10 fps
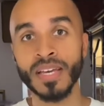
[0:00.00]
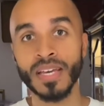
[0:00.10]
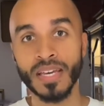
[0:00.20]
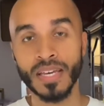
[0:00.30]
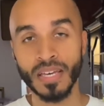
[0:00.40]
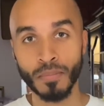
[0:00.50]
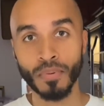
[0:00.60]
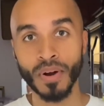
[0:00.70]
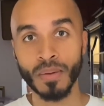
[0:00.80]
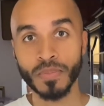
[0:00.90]
him
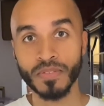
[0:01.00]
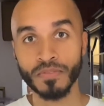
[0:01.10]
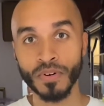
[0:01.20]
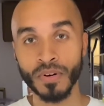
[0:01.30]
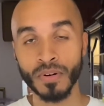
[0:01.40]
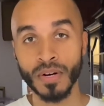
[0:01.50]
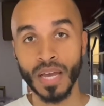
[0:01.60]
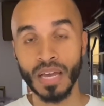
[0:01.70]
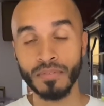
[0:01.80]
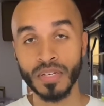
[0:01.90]
props for
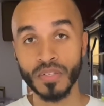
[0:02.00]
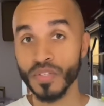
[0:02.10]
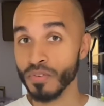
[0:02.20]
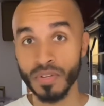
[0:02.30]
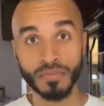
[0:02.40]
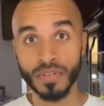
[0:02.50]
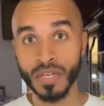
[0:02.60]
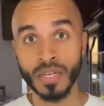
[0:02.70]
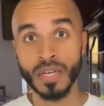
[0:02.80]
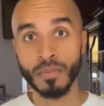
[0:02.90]
having a terrific
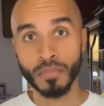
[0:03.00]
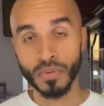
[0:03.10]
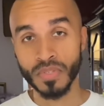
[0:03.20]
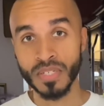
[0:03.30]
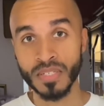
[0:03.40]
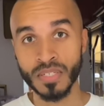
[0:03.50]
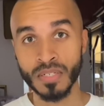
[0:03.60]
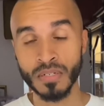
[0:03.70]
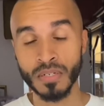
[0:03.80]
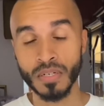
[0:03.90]

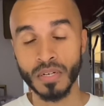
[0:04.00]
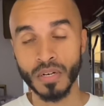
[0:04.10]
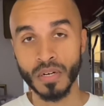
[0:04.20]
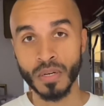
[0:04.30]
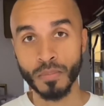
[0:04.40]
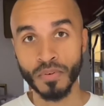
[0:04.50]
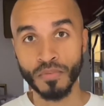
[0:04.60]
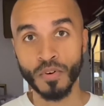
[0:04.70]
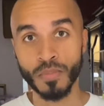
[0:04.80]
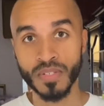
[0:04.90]
postseason um,
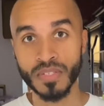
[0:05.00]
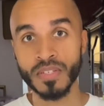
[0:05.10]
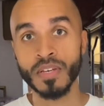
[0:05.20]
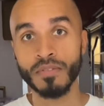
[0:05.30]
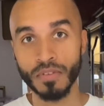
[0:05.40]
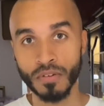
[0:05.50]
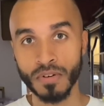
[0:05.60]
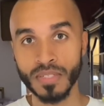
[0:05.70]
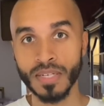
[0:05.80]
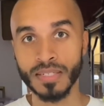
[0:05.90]
performance the Red
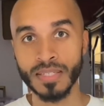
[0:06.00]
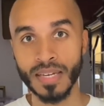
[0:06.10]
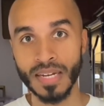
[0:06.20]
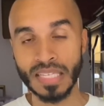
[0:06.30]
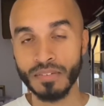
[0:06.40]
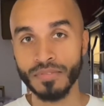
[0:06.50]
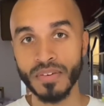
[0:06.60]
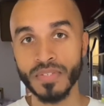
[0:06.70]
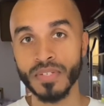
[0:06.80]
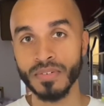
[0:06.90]
Sox in the 95
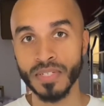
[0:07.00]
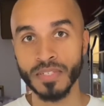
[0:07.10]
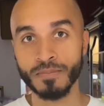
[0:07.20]
series.